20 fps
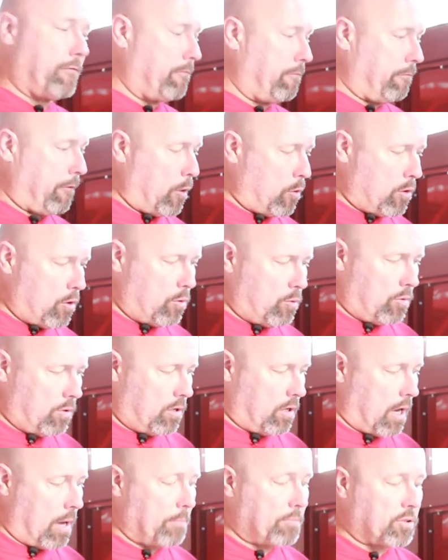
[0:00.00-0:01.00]

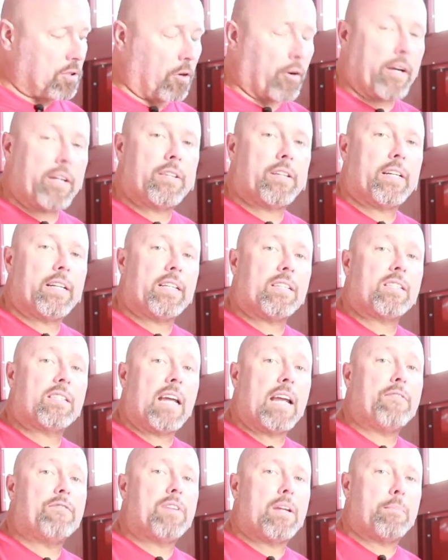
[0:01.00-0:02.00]
the
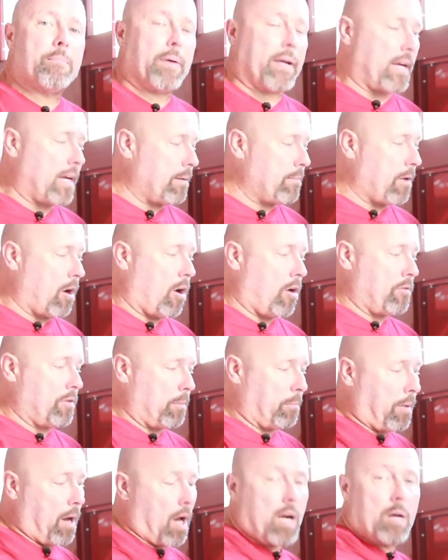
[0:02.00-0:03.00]
safety beam on the
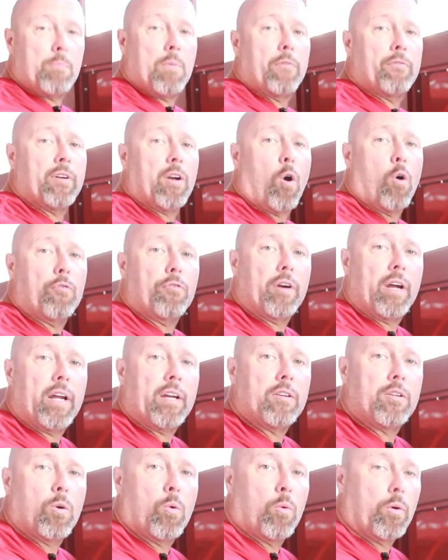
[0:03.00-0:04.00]
bottom of an
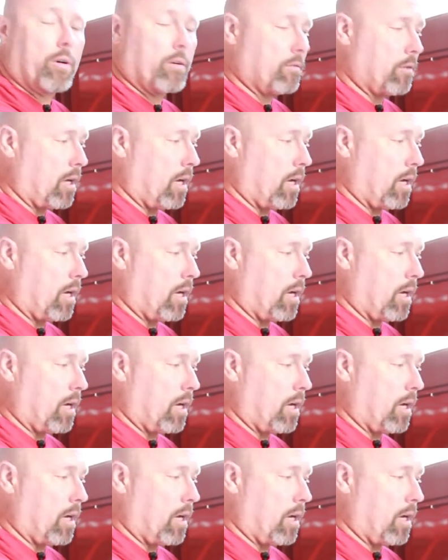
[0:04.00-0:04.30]
overhead door.